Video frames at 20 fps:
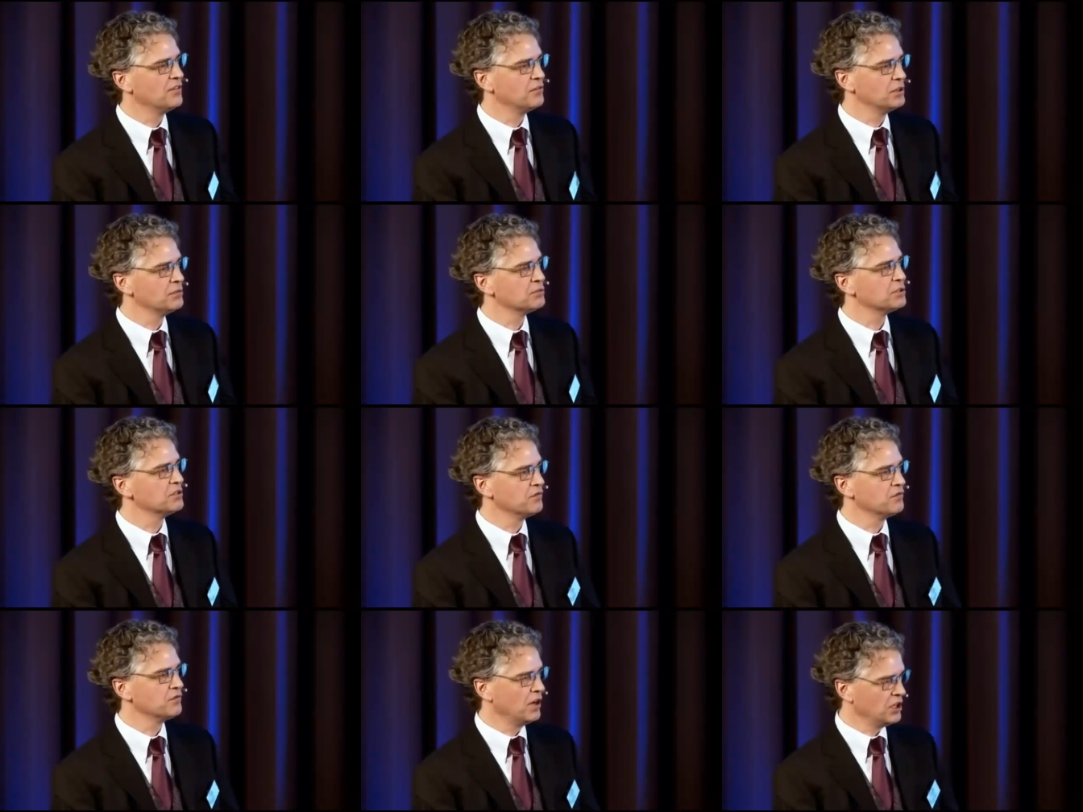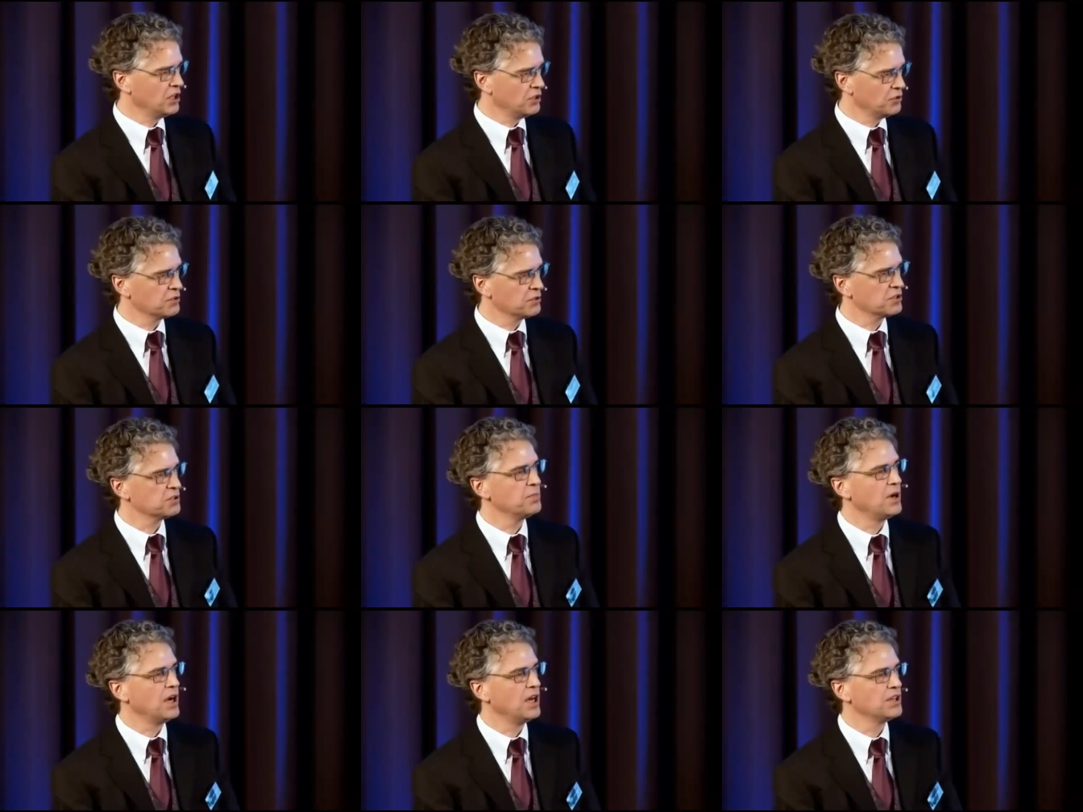frequency following
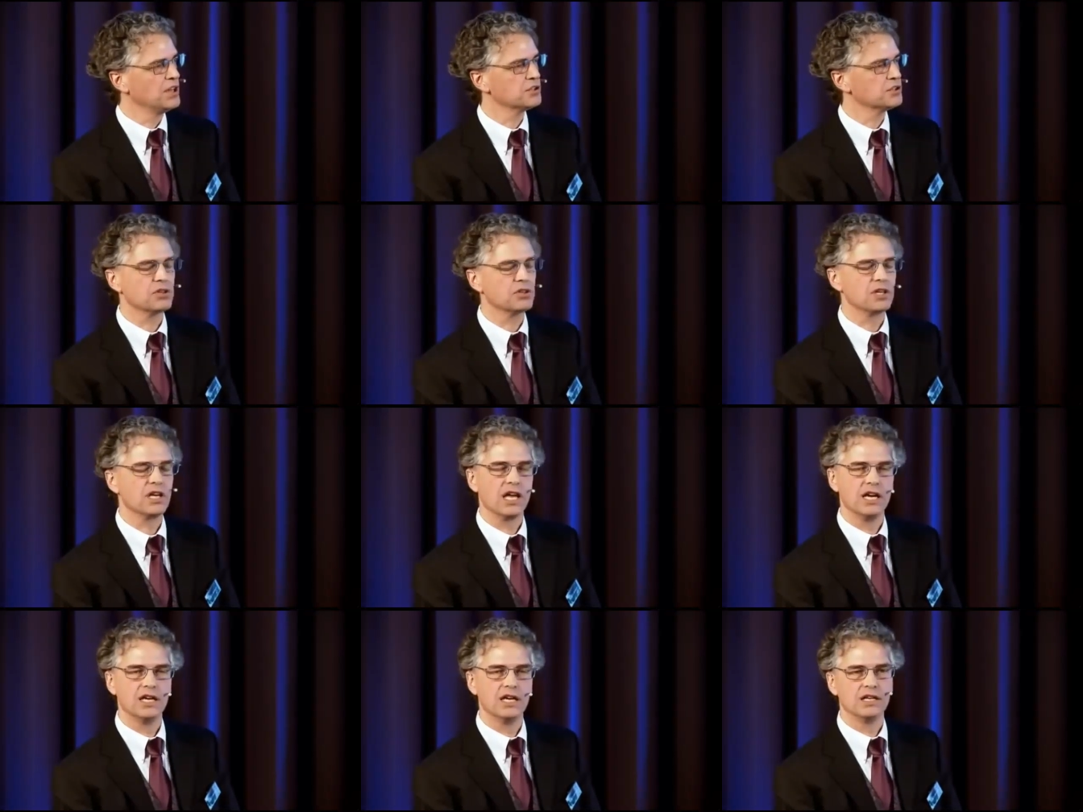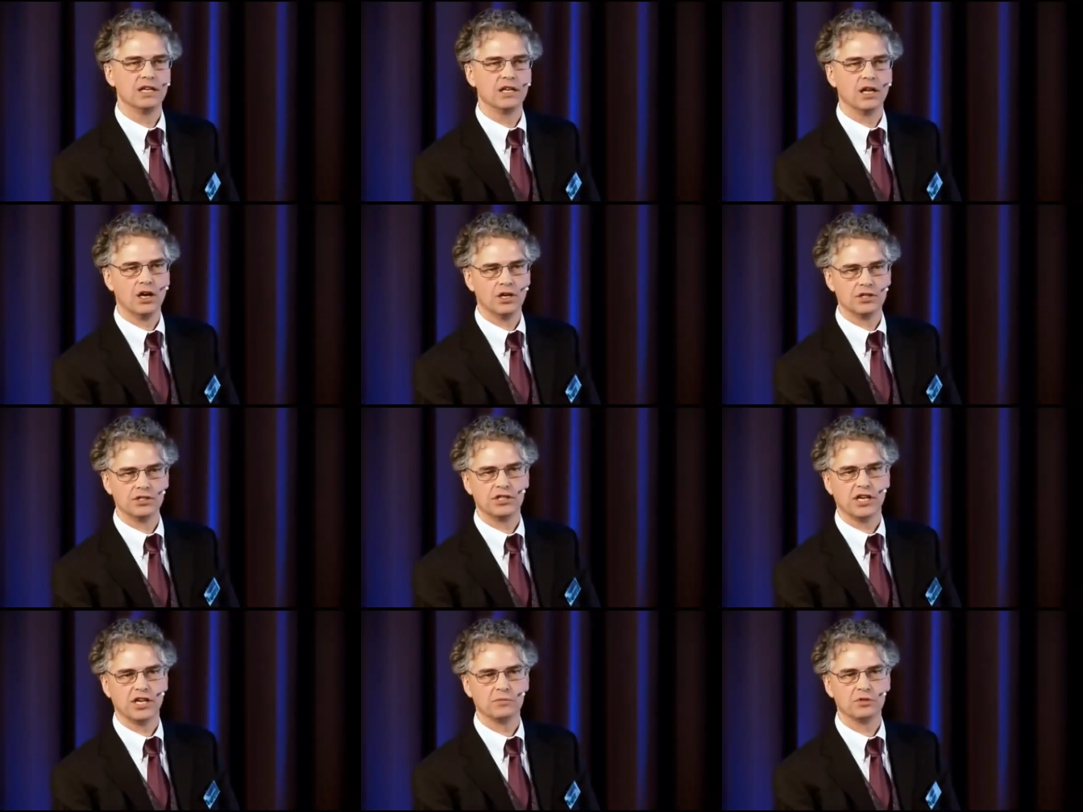response created in
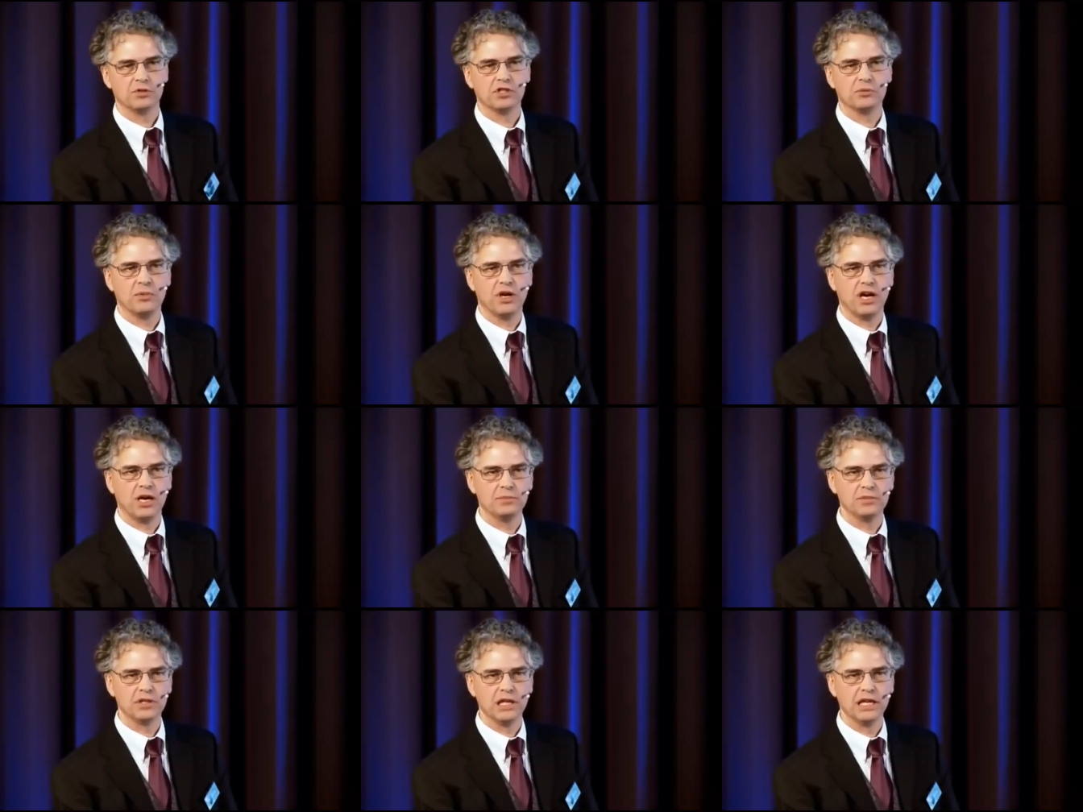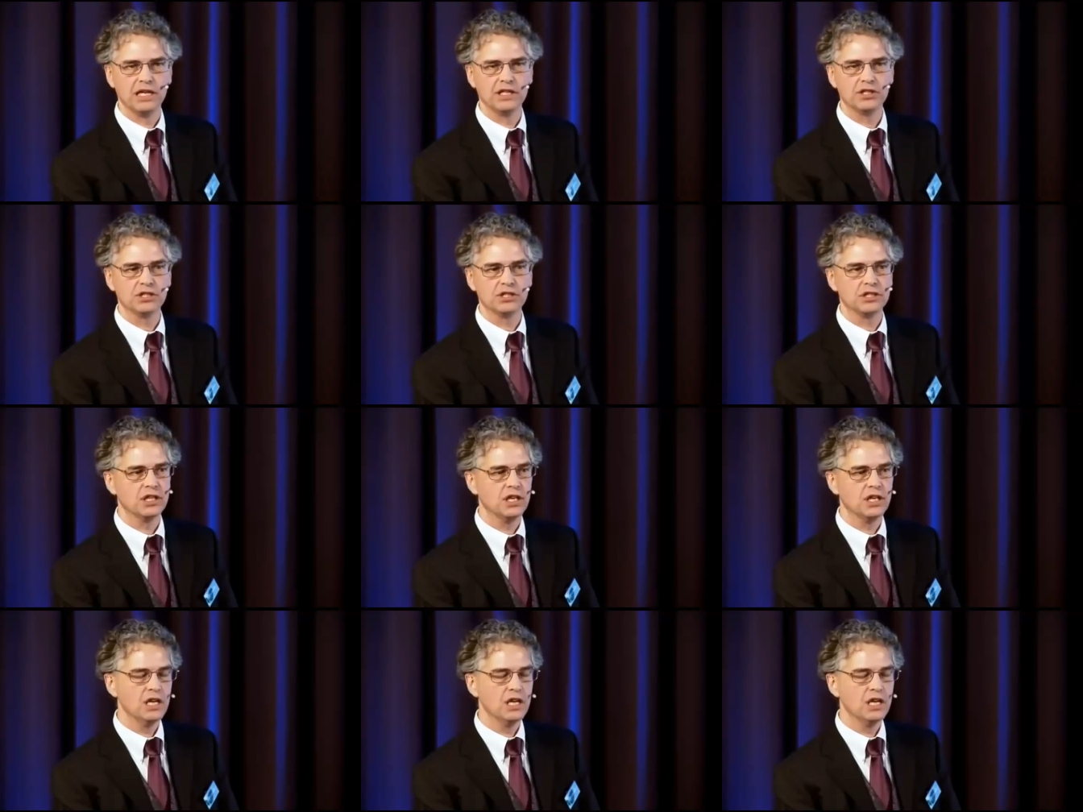large segments of the population.